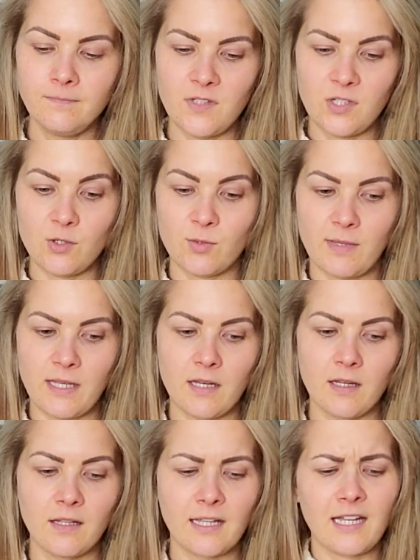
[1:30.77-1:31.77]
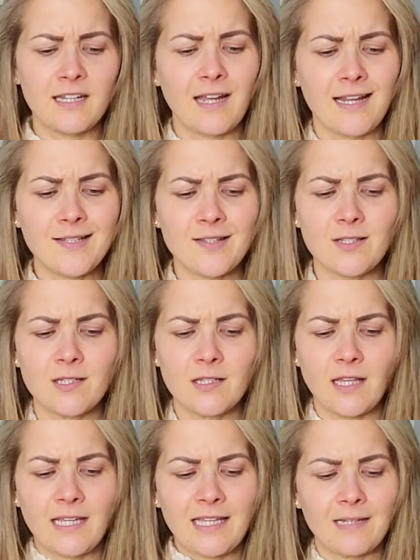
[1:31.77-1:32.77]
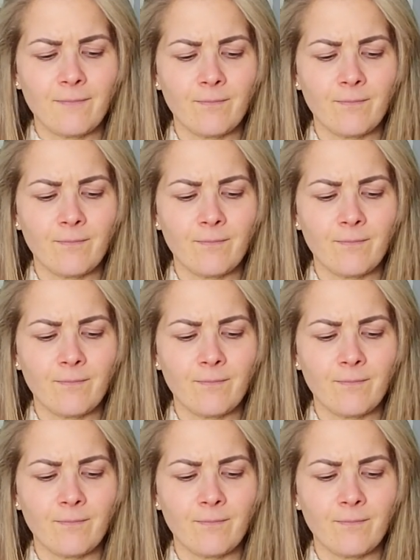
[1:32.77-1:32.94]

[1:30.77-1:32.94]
excuse me, like a nice, like,